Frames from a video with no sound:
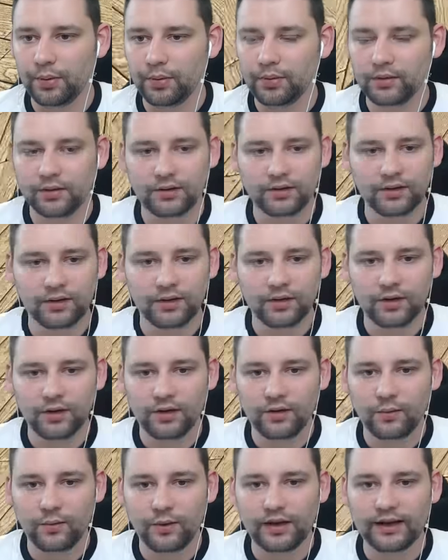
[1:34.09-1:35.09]

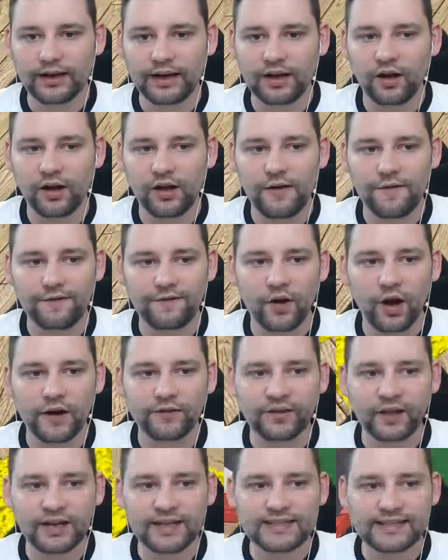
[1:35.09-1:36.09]
We're going to get like
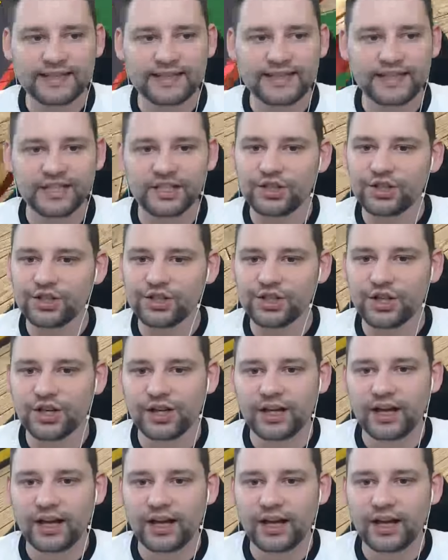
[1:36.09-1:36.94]
$5 each.